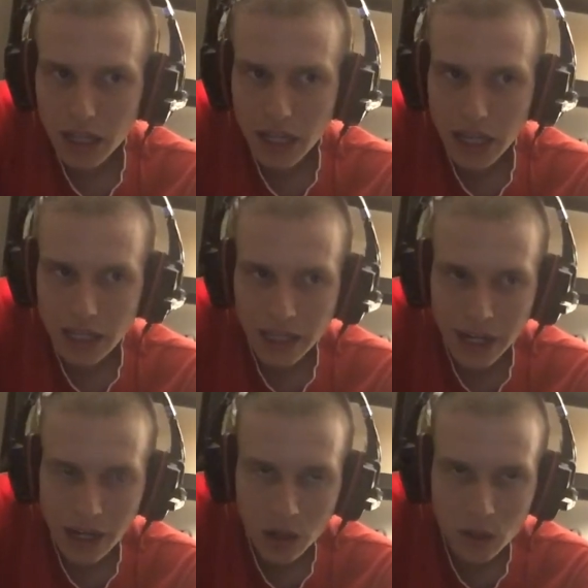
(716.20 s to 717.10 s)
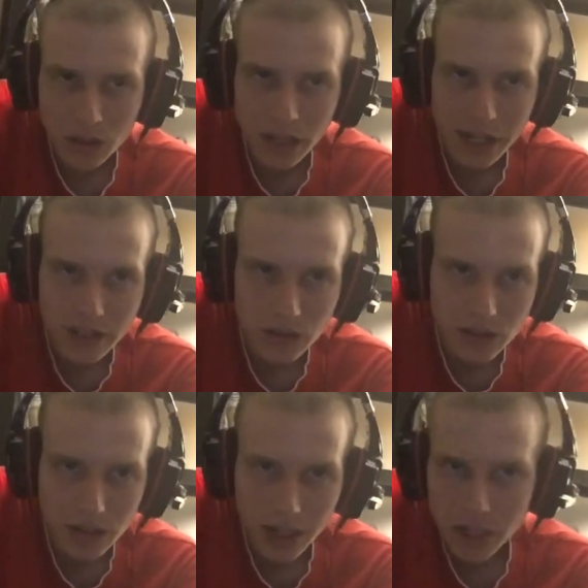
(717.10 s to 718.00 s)
And now the Nationals
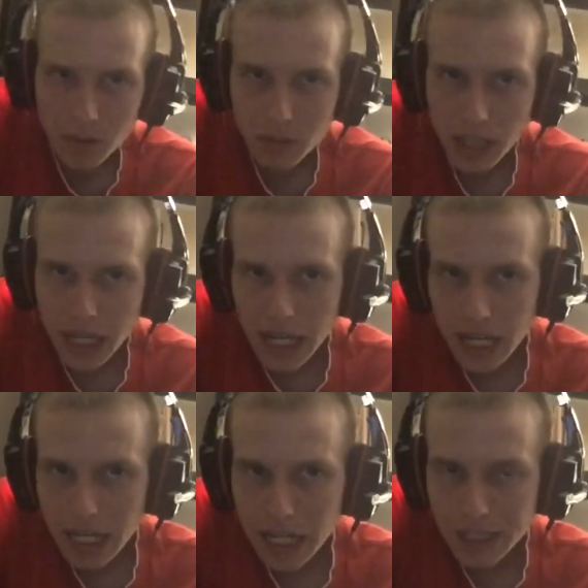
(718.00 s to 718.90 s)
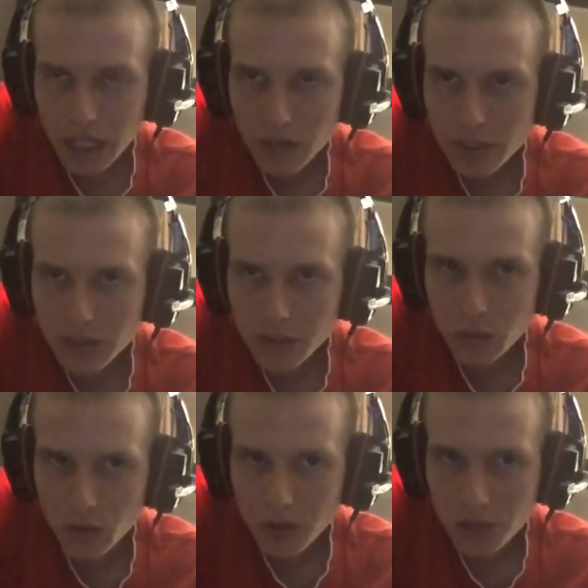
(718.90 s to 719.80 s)
lineup is obviously
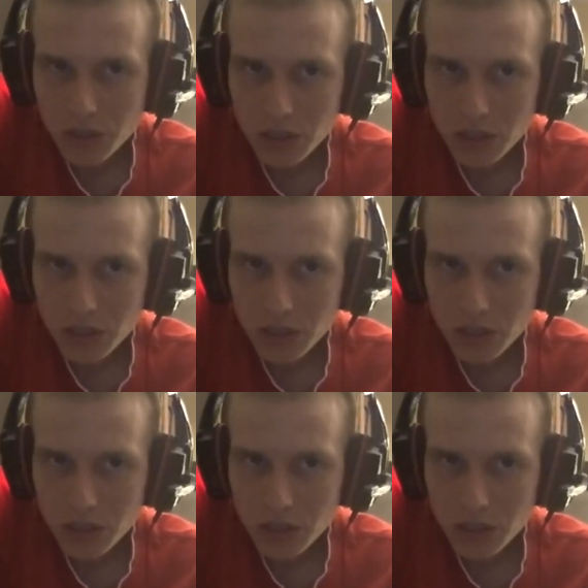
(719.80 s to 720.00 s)
worse